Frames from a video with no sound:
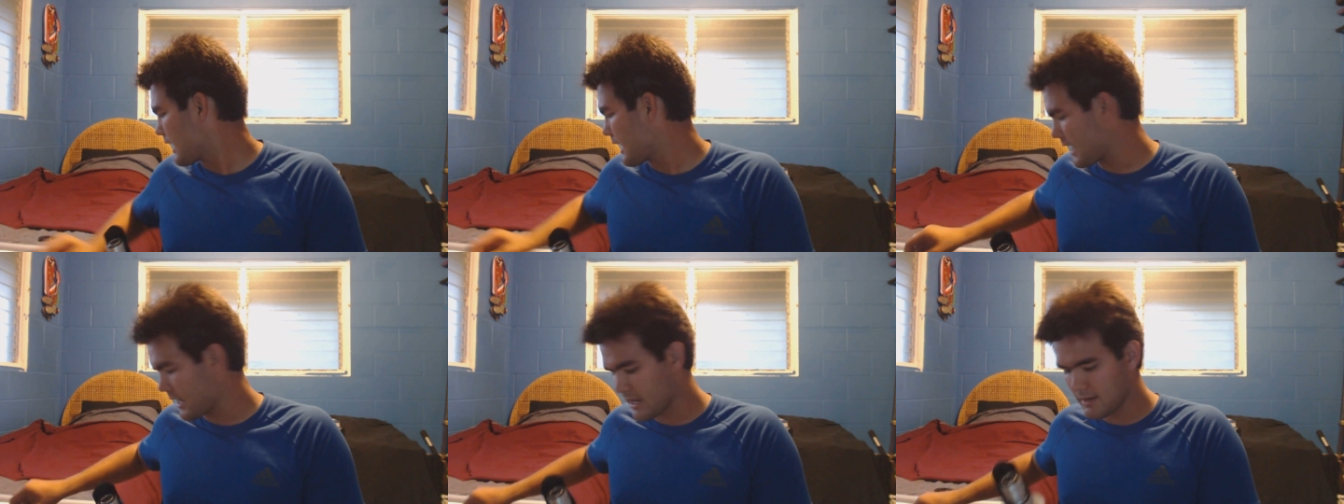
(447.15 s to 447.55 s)

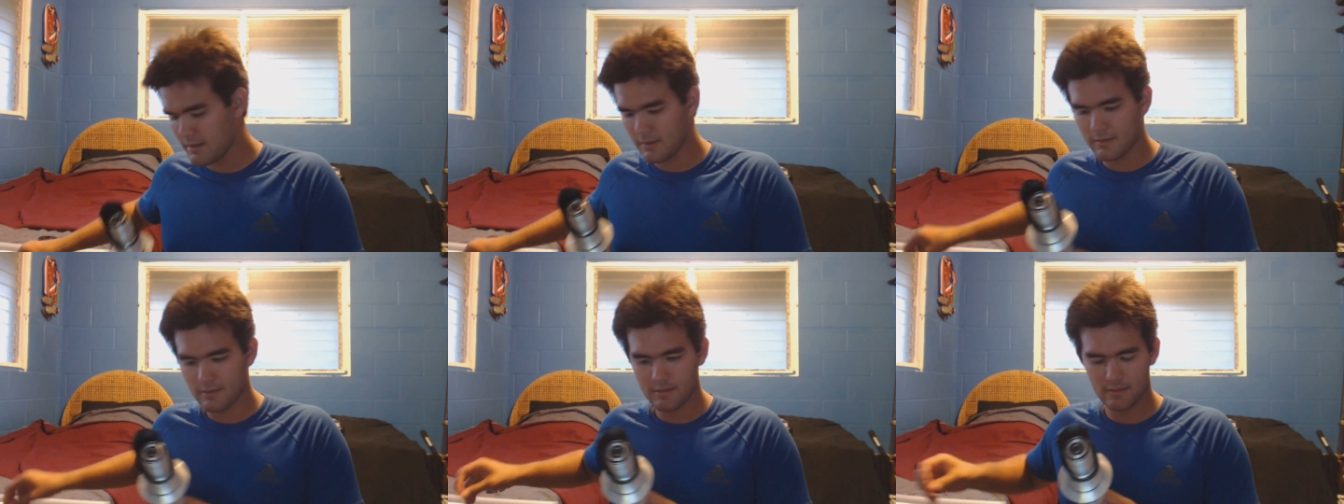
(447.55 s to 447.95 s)

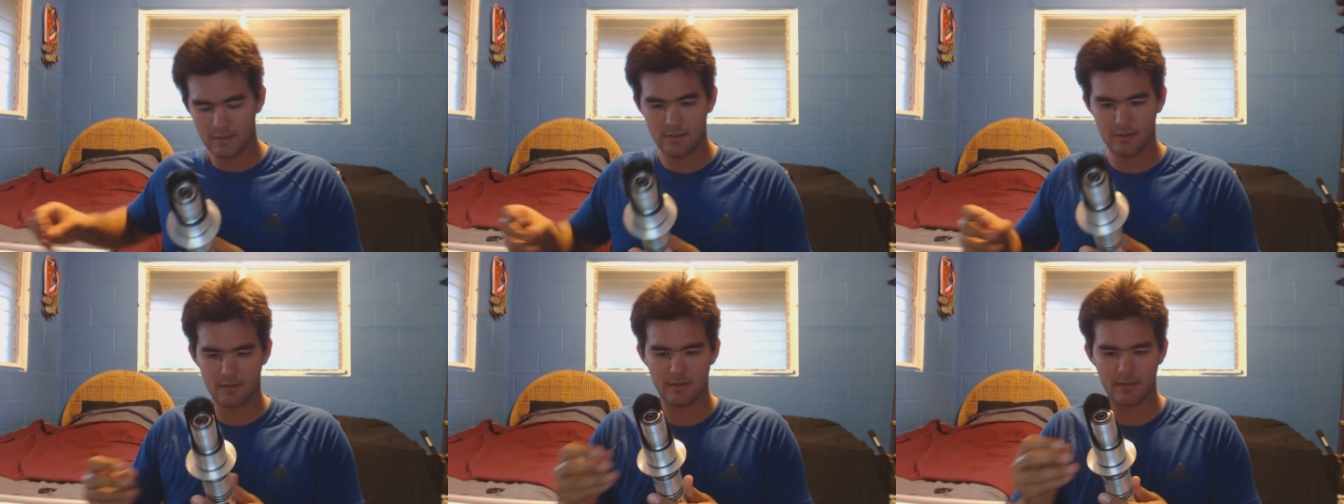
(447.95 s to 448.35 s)
and
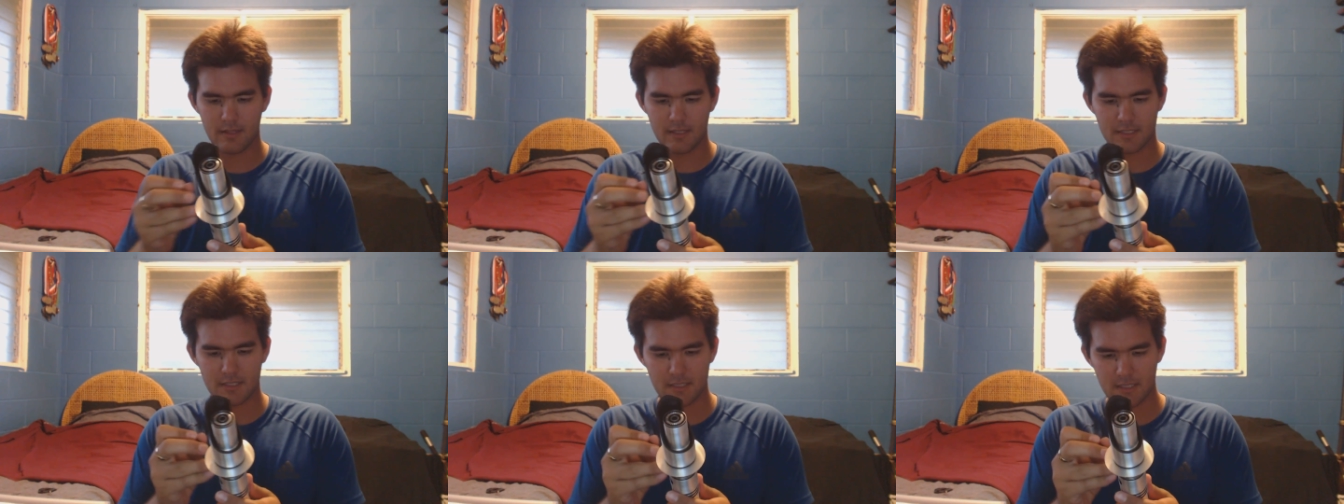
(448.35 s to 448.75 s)

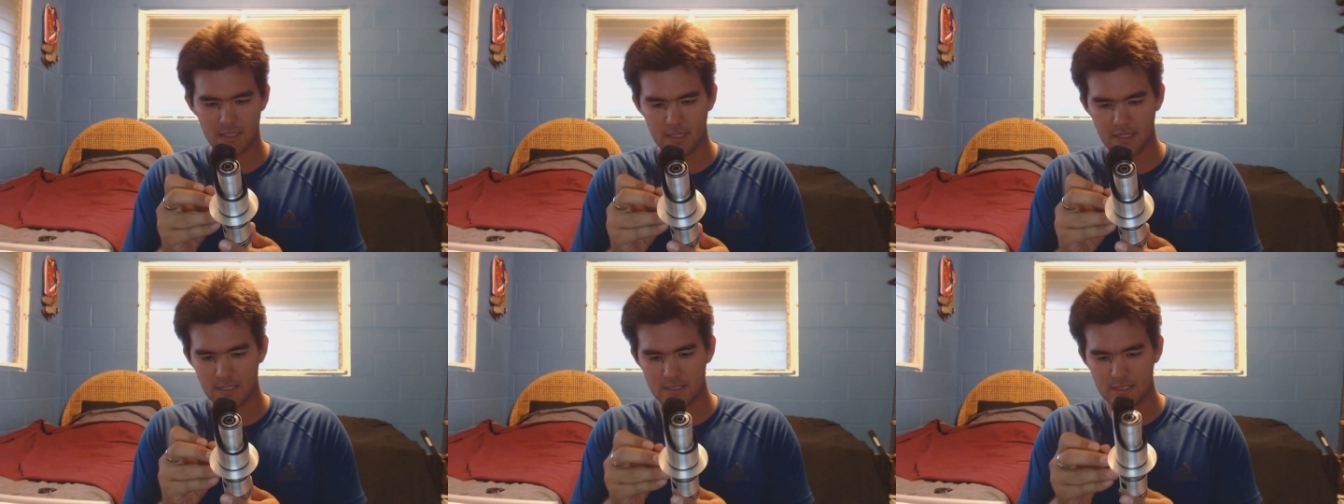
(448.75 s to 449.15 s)
this
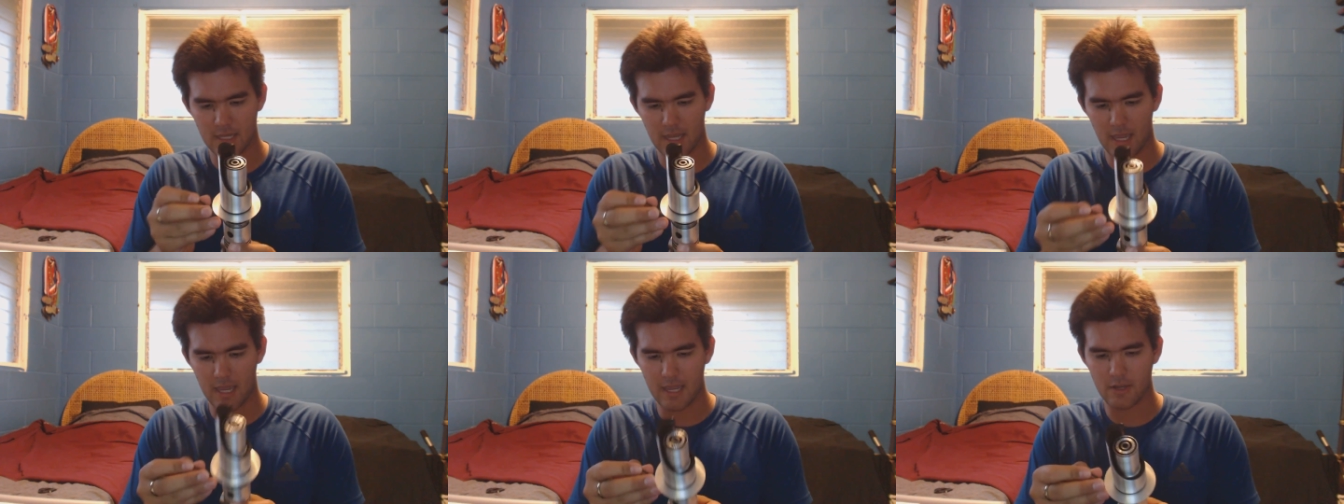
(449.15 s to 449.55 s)
is
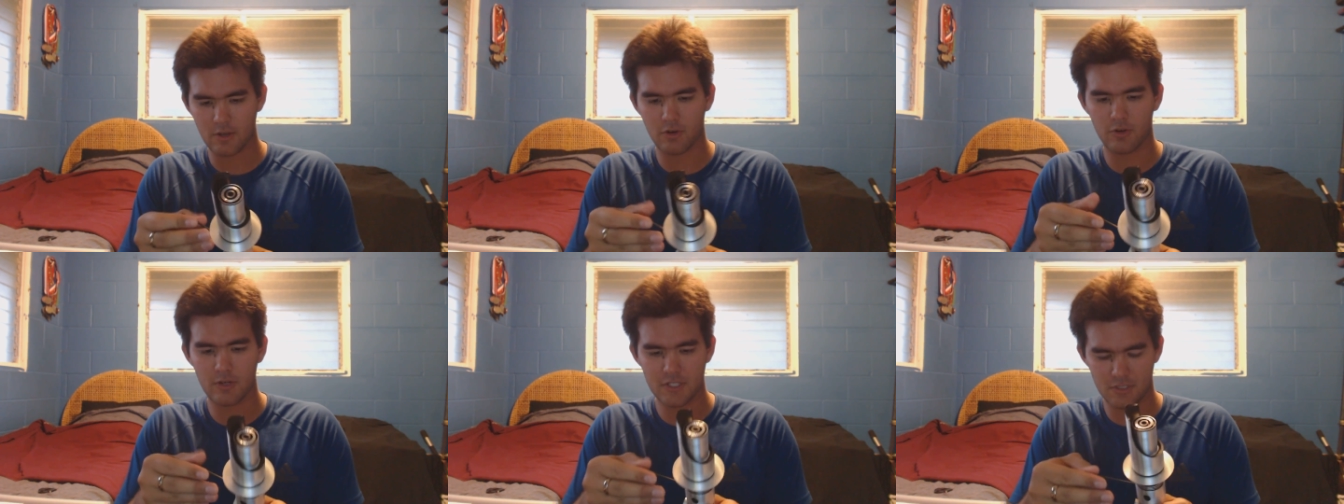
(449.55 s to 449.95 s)
a
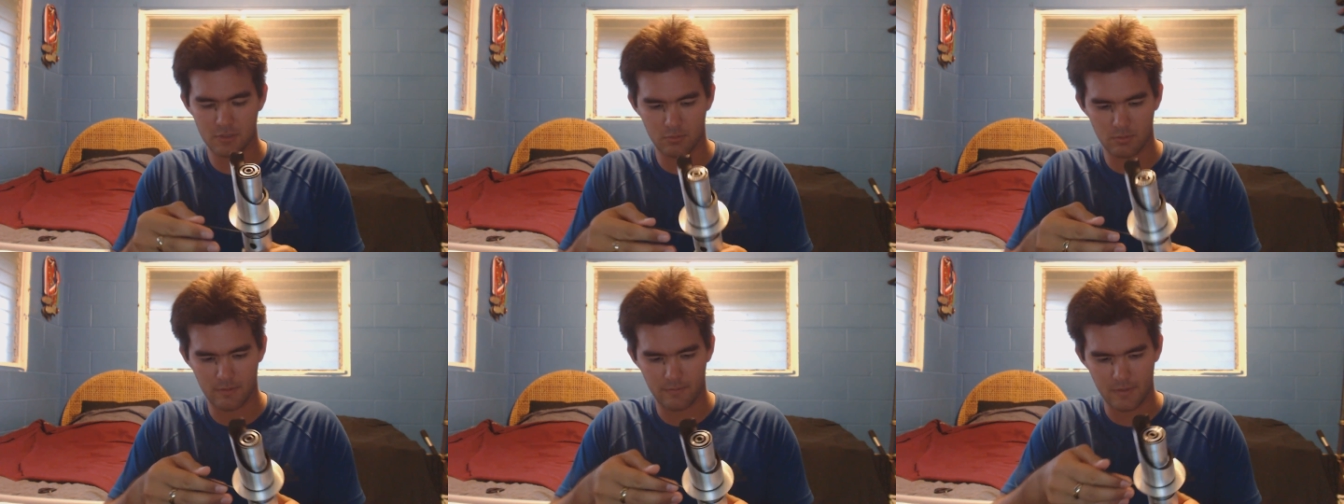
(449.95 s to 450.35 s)

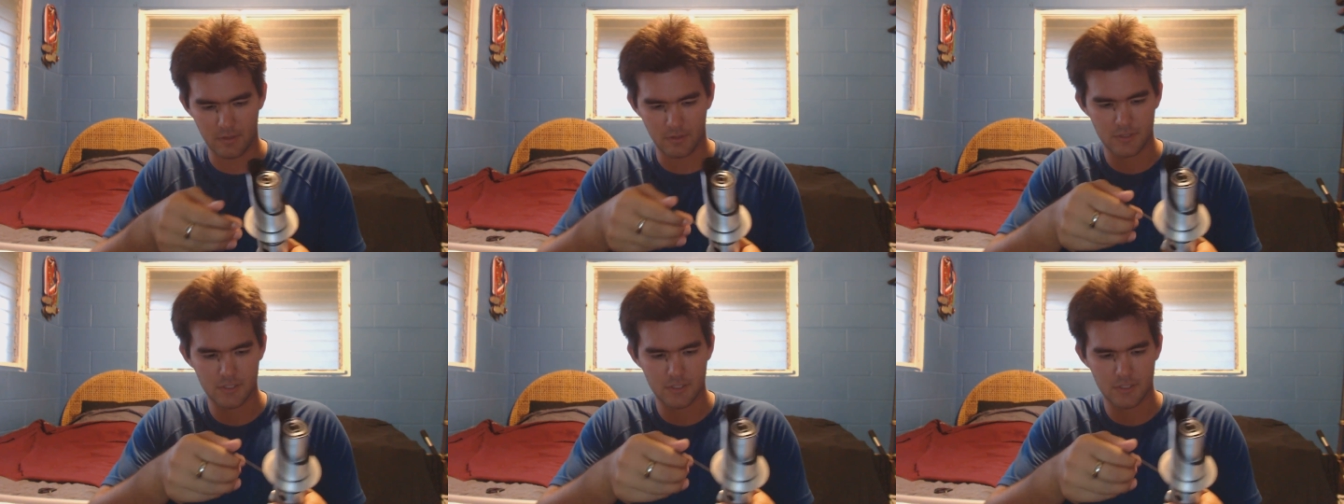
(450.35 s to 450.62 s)
crystal reveal.